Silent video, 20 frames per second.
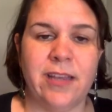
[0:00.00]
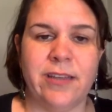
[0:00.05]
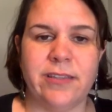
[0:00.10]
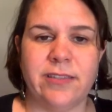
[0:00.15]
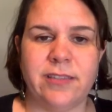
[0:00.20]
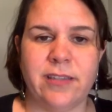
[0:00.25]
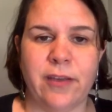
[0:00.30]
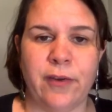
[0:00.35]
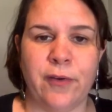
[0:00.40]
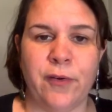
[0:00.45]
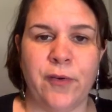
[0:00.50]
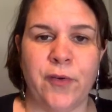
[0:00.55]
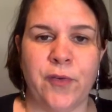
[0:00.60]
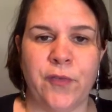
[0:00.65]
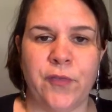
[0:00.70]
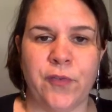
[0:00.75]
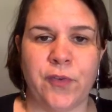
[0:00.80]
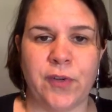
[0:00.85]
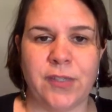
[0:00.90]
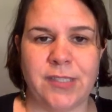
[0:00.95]

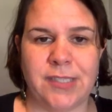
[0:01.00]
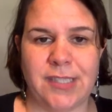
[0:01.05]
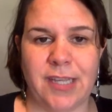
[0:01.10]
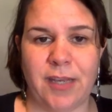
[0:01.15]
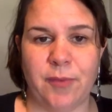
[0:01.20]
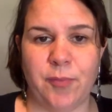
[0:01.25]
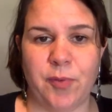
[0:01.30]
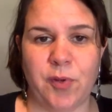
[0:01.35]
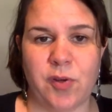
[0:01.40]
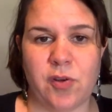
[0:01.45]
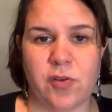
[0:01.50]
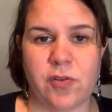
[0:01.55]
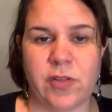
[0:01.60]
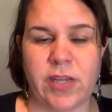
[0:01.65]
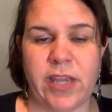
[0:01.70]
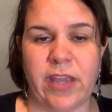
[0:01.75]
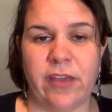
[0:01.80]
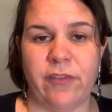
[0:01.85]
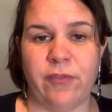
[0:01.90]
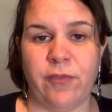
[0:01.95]
So, for example,
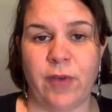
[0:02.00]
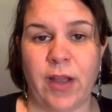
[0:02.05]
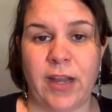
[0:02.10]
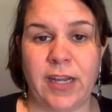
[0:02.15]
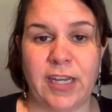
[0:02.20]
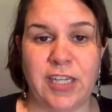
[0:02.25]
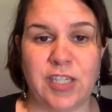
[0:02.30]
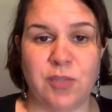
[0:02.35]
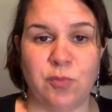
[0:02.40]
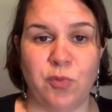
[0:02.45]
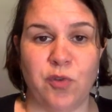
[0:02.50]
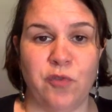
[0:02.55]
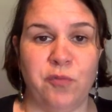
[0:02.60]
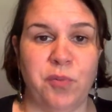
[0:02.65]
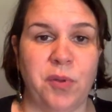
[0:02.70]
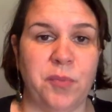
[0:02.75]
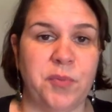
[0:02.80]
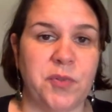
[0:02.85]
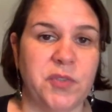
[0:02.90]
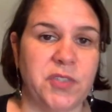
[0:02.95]
if I need to move
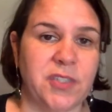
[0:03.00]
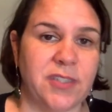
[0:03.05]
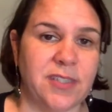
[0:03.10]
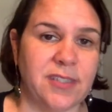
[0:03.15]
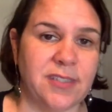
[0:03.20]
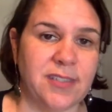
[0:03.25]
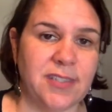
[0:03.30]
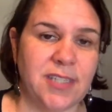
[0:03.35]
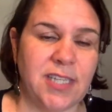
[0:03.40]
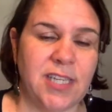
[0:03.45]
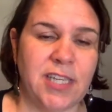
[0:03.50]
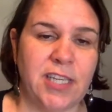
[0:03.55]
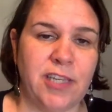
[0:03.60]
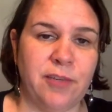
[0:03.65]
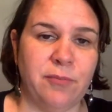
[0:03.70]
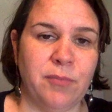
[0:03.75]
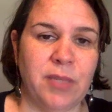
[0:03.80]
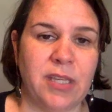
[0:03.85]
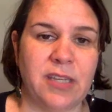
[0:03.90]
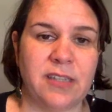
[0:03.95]
people to this
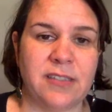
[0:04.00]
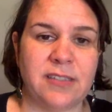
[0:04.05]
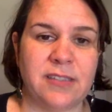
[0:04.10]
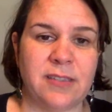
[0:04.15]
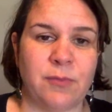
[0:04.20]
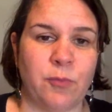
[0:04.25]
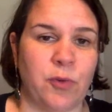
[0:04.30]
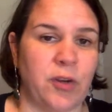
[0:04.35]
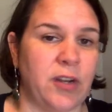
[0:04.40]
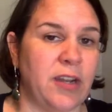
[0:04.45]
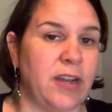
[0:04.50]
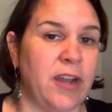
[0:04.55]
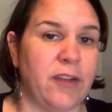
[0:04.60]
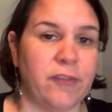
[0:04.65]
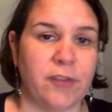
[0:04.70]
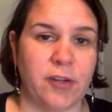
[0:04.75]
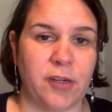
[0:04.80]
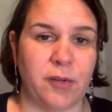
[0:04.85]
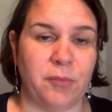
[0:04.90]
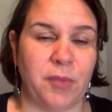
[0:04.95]
team because we're
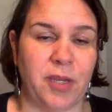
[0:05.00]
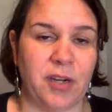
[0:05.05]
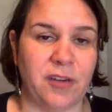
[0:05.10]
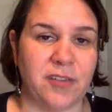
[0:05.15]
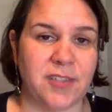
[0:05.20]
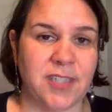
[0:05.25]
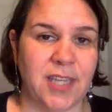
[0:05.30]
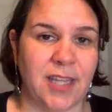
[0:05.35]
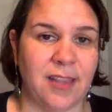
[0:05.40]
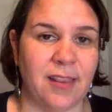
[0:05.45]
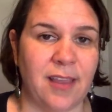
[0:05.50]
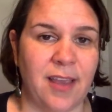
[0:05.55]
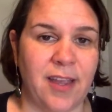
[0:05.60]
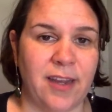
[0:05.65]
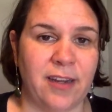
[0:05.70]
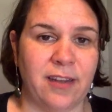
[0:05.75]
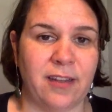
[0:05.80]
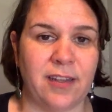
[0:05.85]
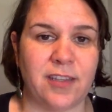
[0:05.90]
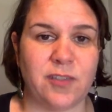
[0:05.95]
never going to meet our
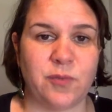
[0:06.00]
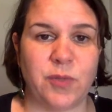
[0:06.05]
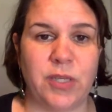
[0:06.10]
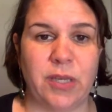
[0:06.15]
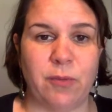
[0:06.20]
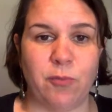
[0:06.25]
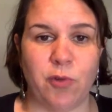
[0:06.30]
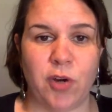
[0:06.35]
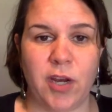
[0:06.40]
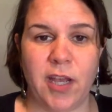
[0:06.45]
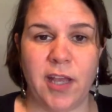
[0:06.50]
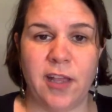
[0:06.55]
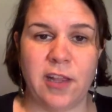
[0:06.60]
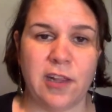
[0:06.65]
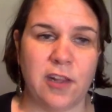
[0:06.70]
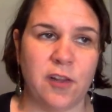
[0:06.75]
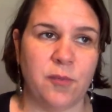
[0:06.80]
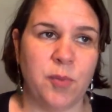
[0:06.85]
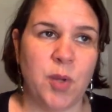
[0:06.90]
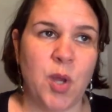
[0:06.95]
deadline unless we get more
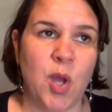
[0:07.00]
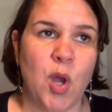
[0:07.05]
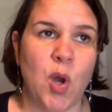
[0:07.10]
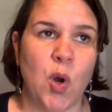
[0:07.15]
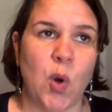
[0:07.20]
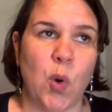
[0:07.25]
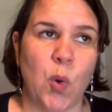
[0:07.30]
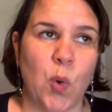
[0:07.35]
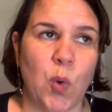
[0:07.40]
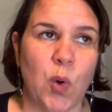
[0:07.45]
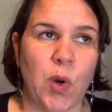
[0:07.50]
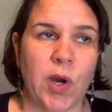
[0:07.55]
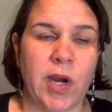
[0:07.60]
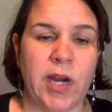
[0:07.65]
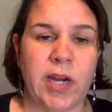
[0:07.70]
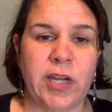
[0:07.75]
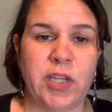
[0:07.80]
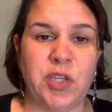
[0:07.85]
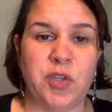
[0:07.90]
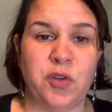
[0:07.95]
help,
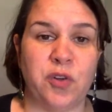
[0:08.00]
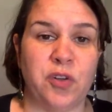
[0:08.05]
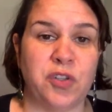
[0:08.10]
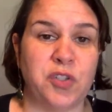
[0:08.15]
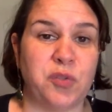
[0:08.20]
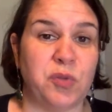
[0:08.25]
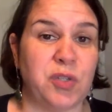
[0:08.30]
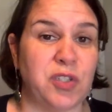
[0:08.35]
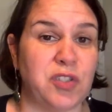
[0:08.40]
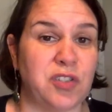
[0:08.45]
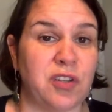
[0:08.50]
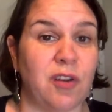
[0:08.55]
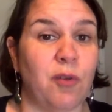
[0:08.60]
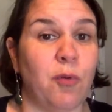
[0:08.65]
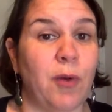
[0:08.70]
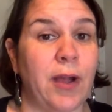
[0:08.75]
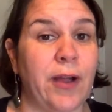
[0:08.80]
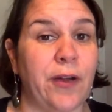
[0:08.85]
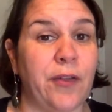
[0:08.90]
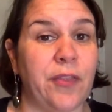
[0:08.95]
or you're doing so
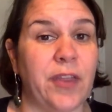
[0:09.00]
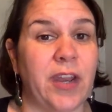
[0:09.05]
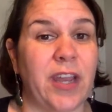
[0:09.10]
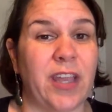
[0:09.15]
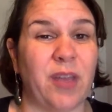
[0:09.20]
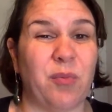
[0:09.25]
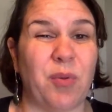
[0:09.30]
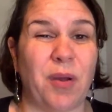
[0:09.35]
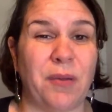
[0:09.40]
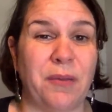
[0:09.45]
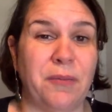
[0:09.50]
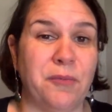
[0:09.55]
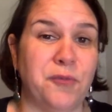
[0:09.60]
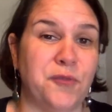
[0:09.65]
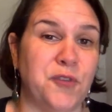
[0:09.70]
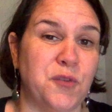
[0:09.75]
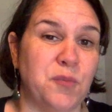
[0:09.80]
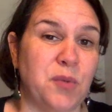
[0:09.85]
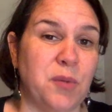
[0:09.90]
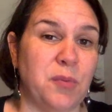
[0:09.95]
well that I could probably
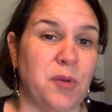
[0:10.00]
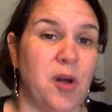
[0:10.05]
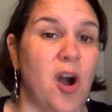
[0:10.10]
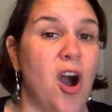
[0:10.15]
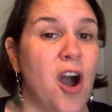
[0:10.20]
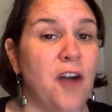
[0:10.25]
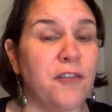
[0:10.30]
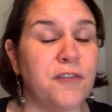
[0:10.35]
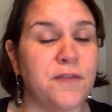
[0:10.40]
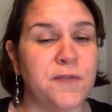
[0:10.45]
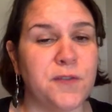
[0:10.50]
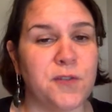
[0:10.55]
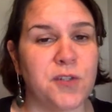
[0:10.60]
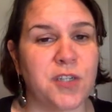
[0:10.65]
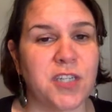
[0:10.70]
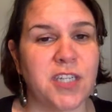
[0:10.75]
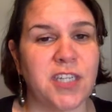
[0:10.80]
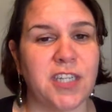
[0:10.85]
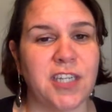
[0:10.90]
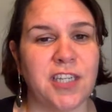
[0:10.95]
move some people off of your
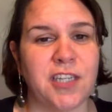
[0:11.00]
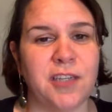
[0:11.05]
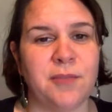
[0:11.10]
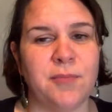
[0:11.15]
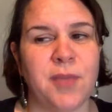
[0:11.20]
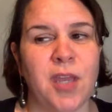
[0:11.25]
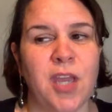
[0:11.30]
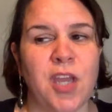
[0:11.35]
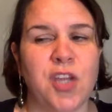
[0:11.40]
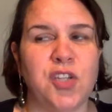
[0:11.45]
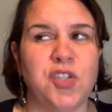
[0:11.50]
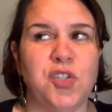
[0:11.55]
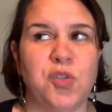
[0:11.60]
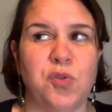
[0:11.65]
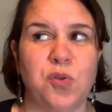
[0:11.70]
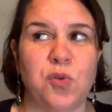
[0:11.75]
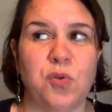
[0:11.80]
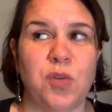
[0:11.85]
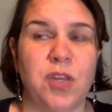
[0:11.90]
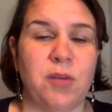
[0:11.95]
team, do
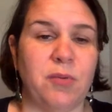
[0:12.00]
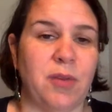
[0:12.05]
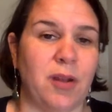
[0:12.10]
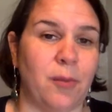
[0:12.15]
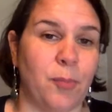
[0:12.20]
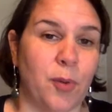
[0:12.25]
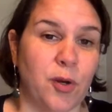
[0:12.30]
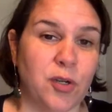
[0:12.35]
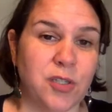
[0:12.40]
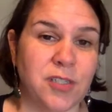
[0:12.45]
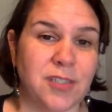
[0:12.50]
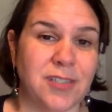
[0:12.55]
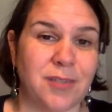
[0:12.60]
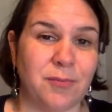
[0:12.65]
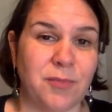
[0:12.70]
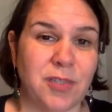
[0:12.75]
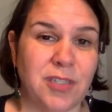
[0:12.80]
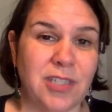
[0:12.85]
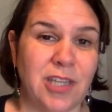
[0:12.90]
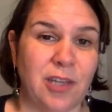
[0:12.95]
you need me to purchase
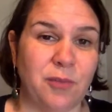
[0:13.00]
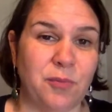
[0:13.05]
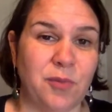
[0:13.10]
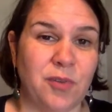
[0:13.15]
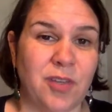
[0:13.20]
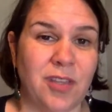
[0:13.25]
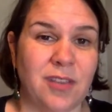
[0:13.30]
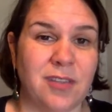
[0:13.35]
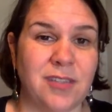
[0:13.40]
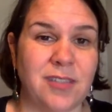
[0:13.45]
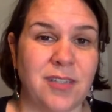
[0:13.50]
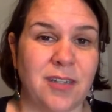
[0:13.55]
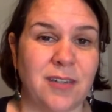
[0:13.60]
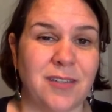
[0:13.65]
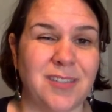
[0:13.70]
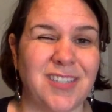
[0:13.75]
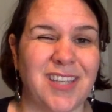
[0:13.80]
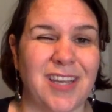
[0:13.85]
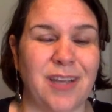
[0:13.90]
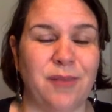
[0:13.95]
something to help you get this done
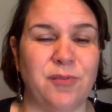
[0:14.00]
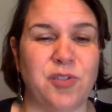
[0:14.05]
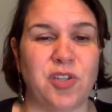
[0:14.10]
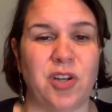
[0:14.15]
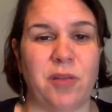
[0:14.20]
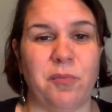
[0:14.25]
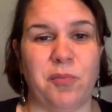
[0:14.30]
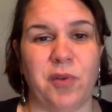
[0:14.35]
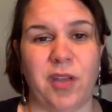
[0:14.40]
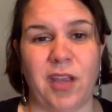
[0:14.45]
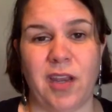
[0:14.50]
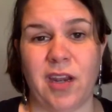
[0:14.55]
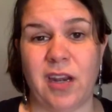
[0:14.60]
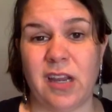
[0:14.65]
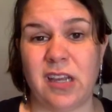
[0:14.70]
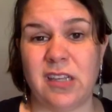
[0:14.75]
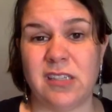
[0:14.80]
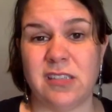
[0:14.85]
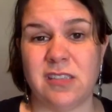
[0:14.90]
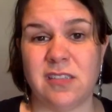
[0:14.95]
on time? Should I bring in a
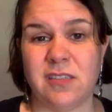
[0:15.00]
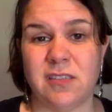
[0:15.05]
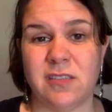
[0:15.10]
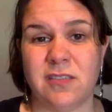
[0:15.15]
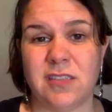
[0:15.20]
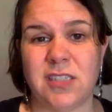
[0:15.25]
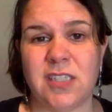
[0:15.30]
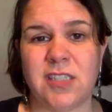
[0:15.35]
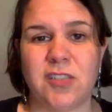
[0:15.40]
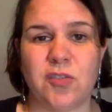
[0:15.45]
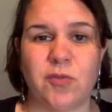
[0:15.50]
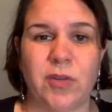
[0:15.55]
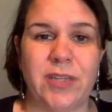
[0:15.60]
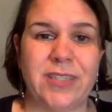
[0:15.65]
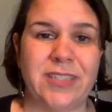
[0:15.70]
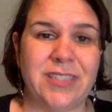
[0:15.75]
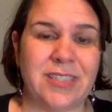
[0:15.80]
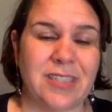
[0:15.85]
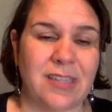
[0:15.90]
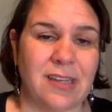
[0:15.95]
consultant? Do I
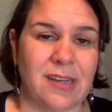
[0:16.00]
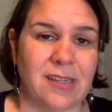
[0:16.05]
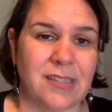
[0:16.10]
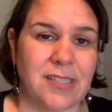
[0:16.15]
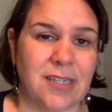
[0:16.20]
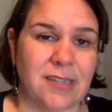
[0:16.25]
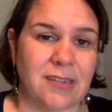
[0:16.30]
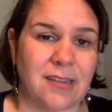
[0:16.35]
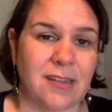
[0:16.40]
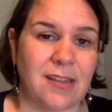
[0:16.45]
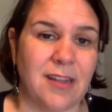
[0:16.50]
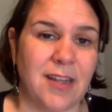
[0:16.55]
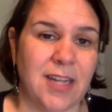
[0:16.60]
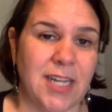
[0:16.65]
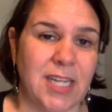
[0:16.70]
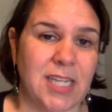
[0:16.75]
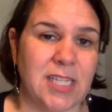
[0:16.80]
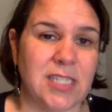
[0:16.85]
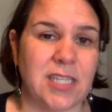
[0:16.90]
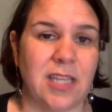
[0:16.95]
need to contact the
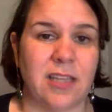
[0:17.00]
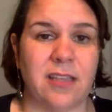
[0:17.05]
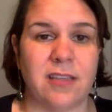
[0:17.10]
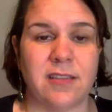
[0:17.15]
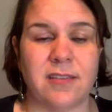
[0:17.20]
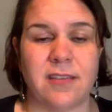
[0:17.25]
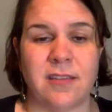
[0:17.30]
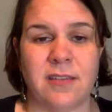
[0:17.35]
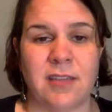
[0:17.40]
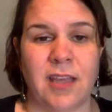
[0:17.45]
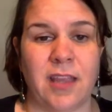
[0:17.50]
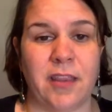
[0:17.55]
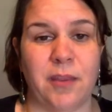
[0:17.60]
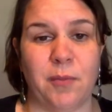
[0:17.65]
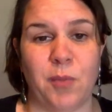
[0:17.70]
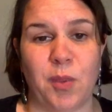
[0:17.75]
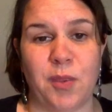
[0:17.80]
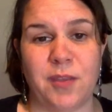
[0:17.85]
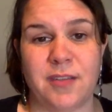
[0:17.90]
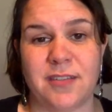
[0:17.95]
client and tell
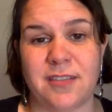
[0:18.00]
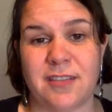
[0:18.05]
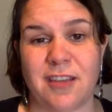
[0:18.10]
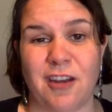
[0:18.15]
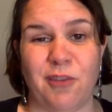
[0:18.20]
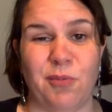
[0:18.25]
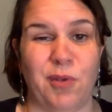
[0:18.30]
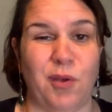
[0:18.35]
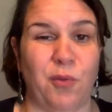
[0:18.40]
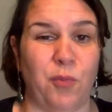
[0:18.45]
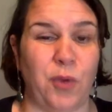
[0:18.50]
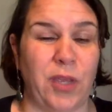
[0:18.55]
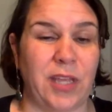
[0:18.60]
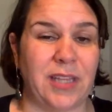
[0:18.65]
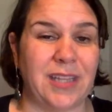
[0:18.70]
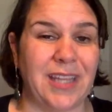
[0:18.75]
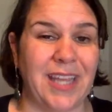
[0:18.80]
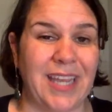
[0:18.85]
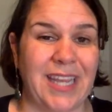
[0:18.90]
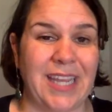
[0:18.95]
them that this is going to be a week
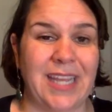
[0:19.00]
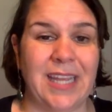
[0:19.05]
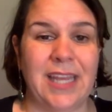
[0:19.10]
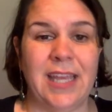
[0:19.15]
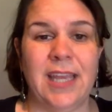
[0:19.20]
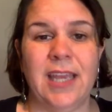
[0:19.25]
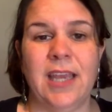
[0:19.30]
late?